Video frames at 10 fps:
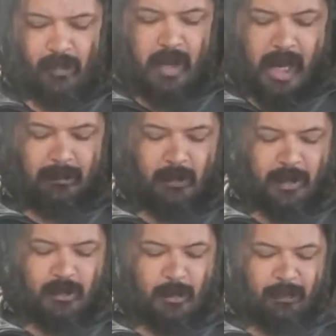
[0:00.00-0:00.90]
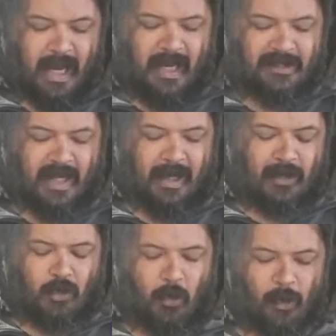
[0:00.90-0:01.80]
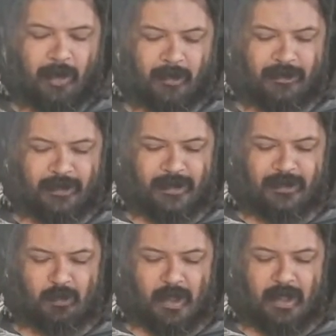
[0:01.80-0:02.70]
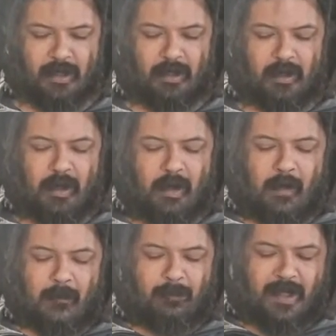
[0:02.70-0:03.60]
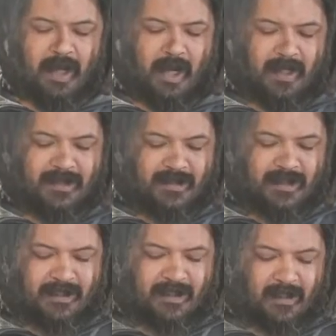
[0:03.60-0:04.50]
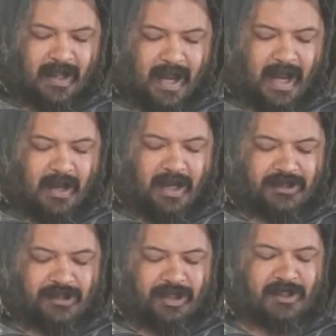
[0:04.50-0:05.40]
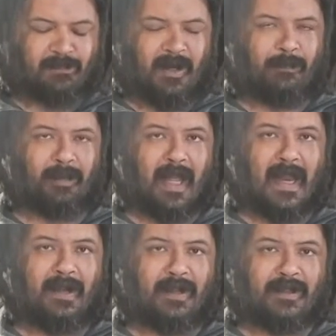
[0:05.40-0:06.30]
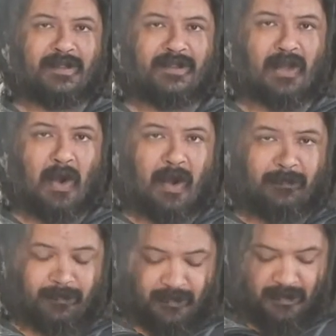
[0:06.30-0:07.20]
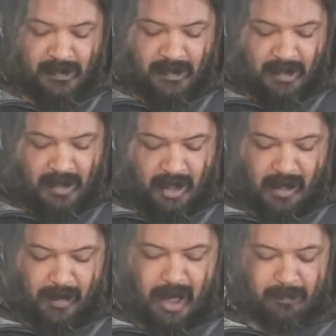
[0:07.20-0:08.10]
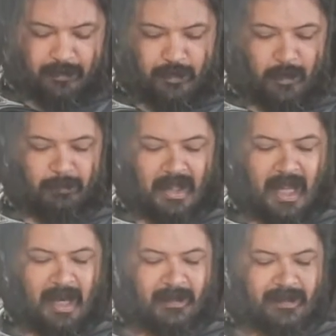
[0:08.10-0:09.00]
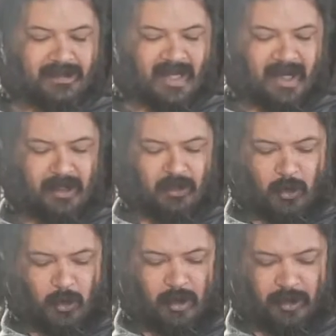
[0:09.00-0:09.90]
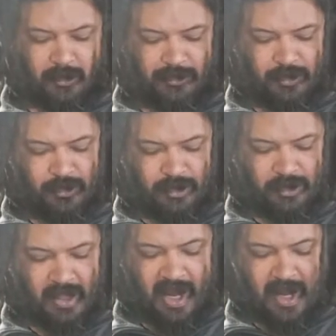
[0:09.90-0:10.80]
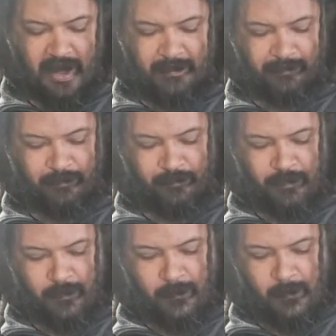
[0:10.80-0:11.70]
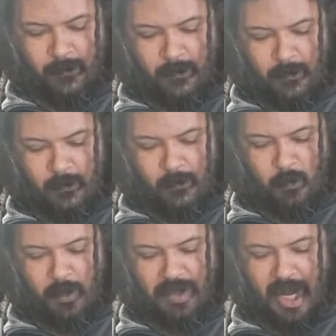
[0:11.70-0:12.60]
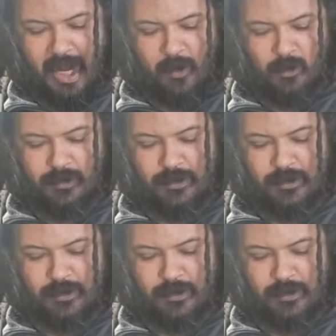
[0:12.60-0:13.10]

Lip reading: I'm going to apply a second coil to this one. Because this clay has just been applied and is soft, I'm able to apply the second coil to the clay without